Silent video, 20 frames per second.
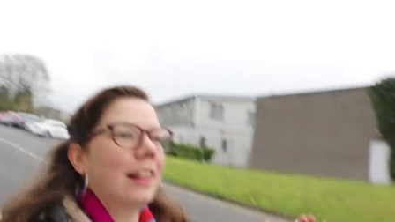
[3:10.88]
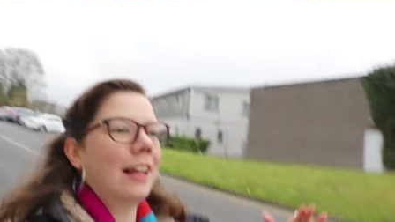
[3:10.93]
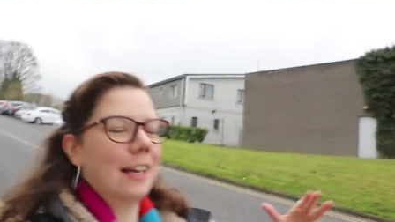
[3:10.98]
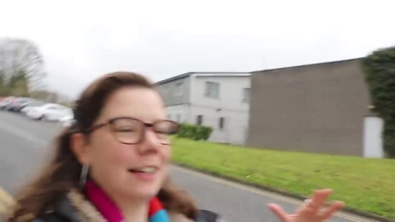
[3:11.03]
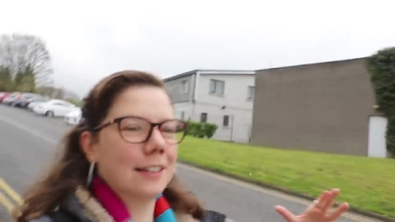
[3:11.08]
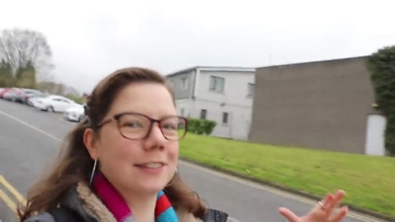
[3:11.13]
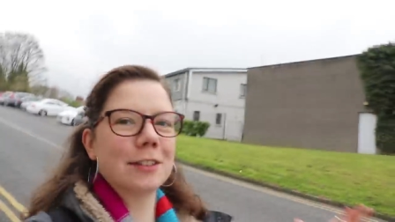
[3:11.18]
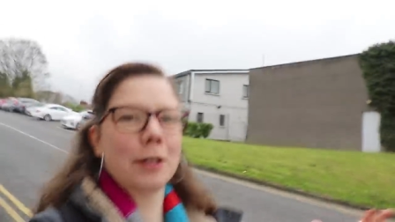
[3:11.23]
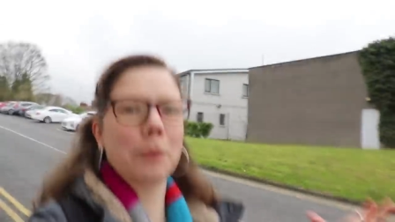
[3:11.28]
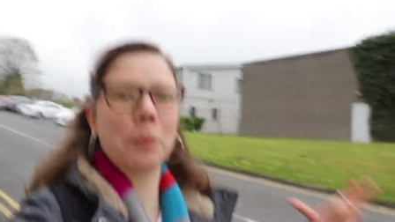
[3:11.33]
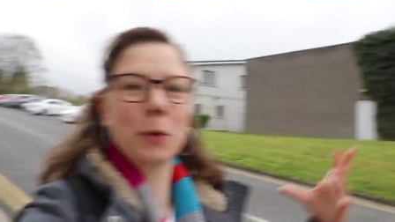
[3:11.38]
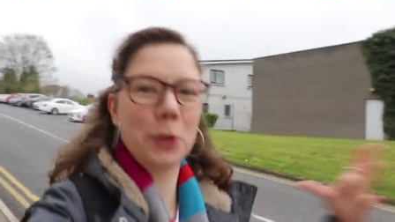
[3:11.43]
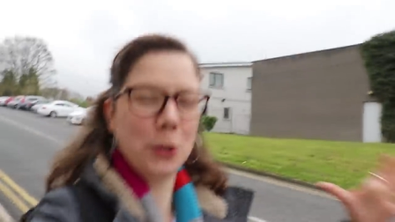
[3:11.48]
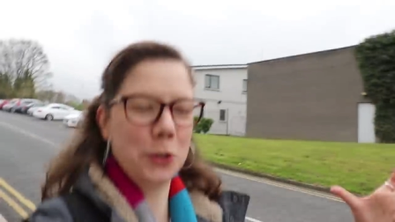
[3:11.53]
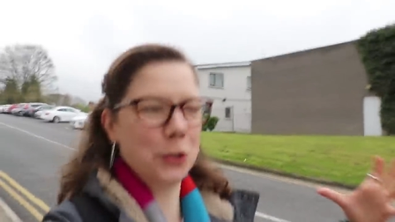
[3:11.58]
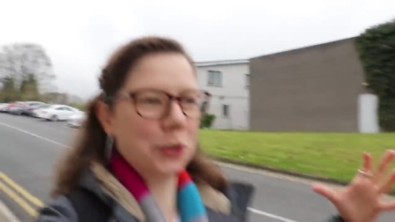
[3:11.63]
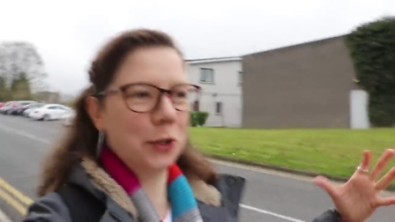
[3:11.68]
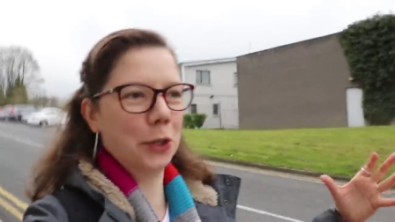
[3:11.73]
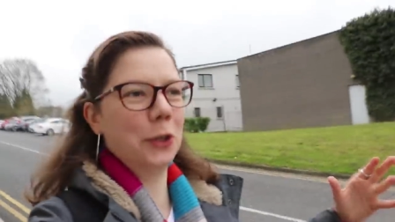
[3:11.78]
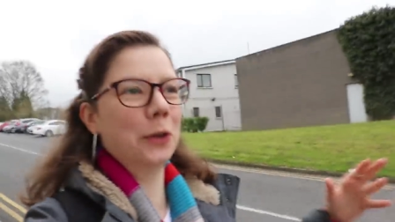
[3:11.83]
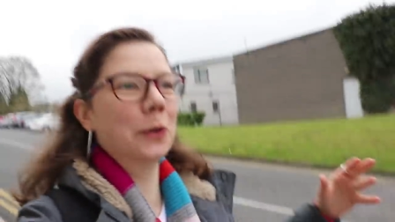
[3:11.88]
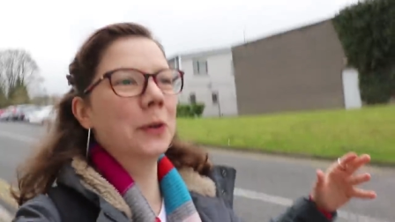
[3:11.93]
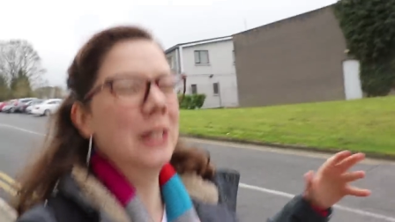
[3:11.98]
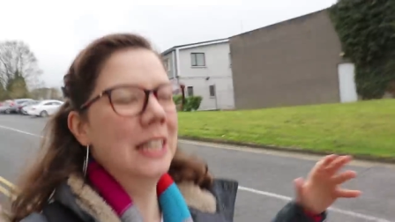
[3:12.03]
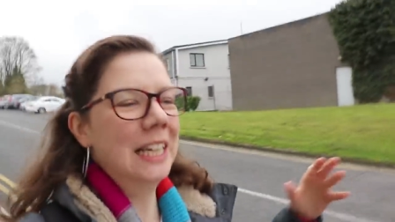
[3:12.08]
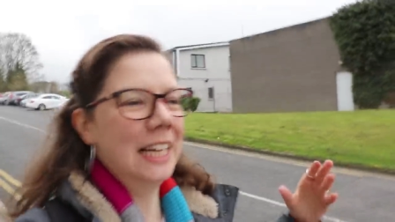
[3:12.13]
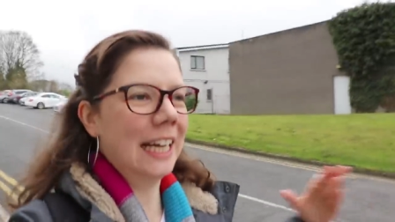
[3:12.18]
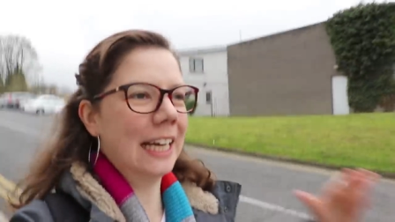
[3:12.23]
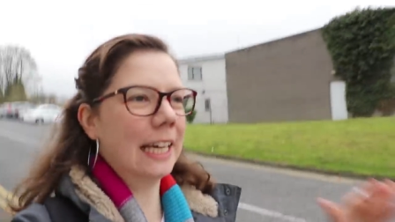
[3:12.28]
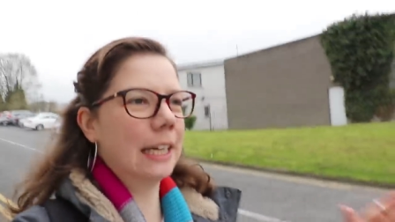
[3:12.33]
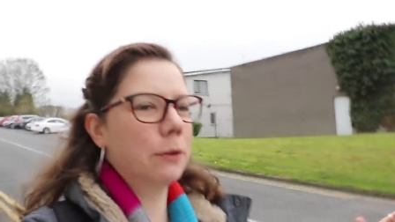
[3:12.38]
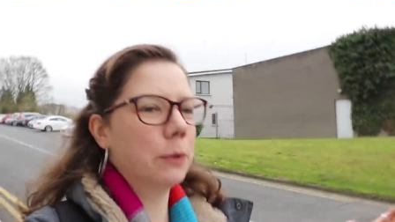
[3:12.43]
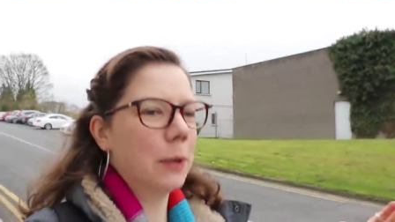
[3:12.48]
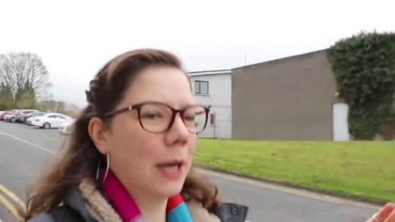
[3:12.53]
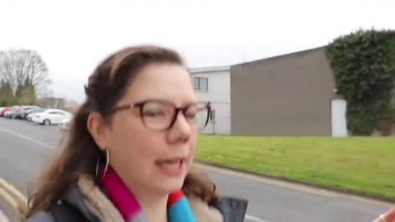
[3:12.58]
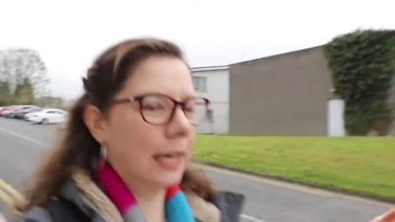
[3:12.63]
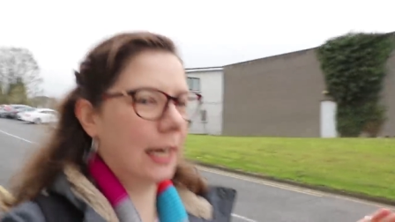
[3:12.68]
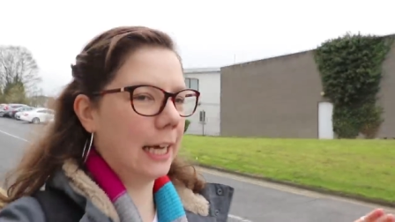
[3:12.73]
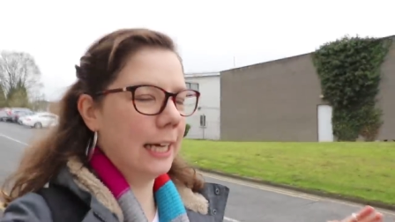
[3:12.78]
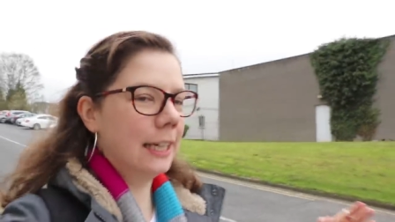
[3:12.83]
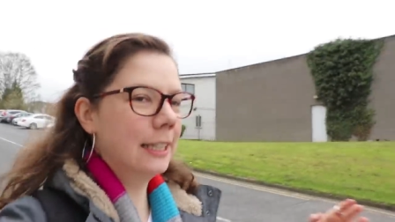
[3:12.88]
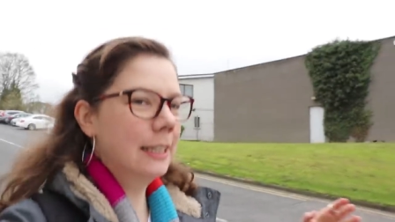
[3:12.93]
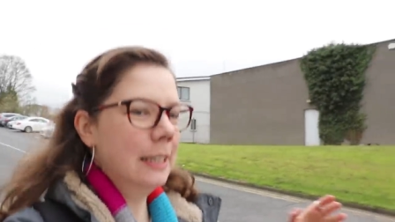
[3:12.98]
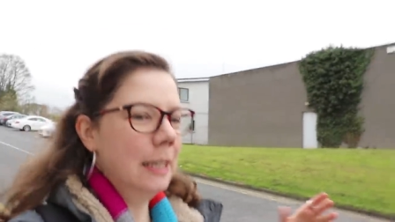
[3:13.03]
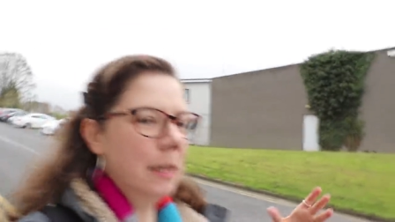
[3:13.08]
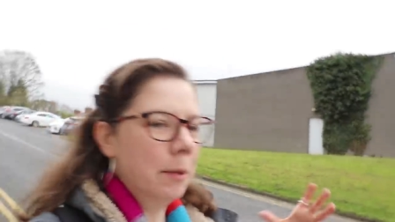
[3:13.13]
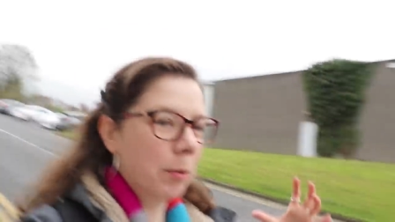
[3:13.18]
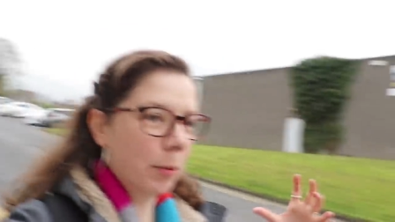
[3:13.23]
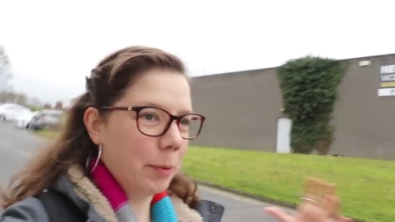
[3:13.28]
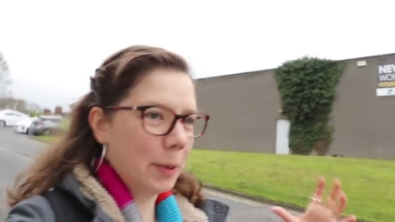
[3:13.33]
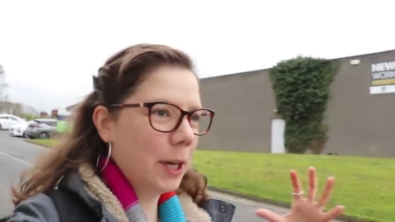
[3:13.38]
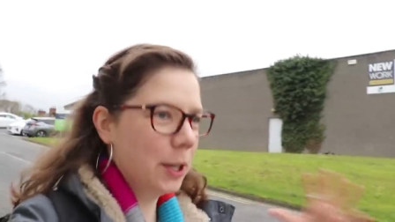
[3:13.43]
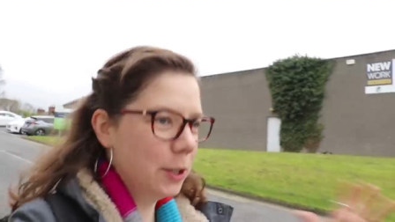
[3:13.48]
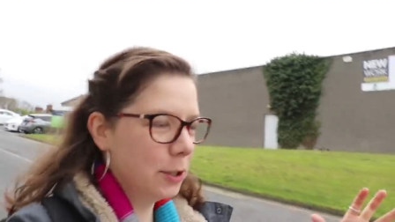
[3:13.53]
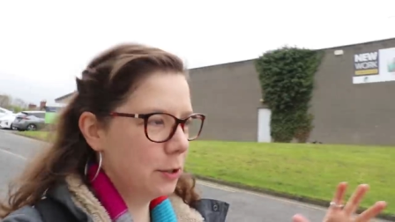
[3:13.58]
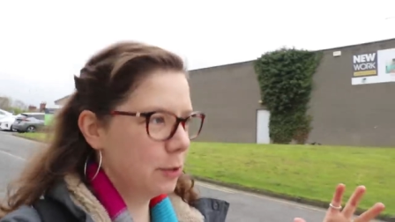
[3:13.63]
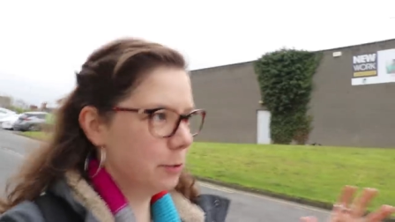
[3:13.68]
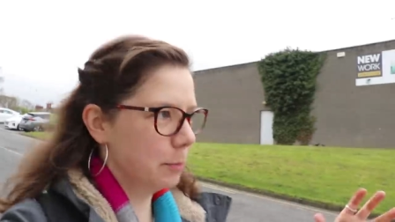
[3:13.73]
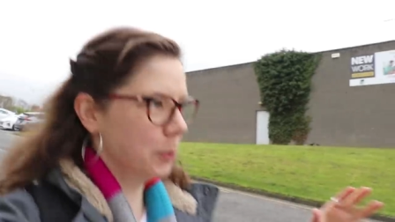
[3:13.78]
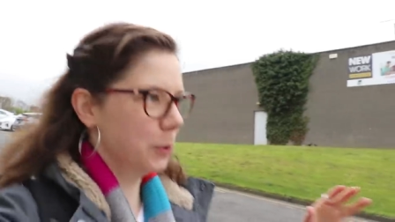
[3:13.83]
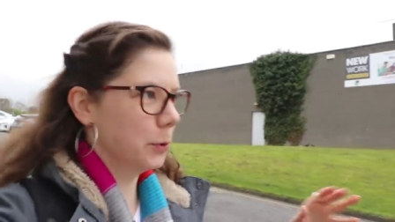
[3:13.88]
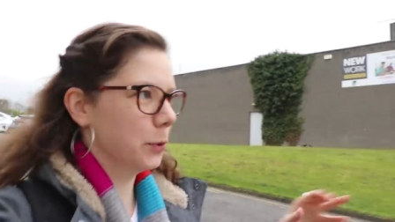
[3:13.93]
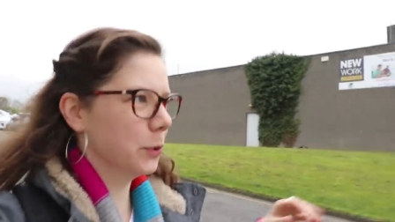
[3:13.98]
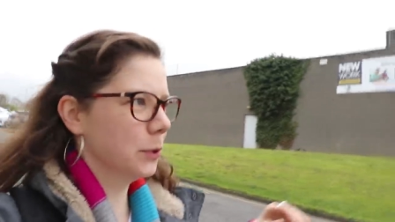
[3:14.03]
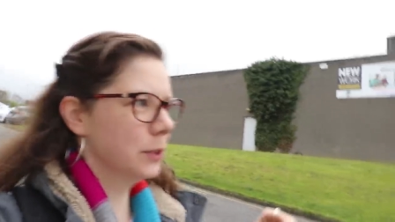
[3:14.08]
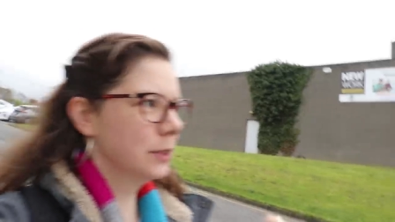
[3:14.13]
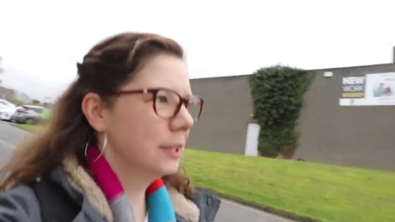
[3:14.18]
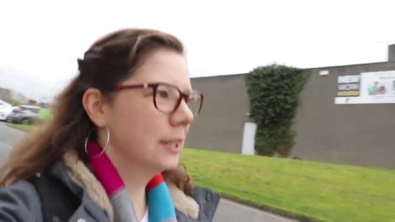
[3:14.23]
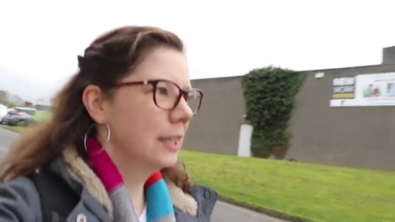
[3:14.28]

things I want to do in Kilkenny, but we can't do them all.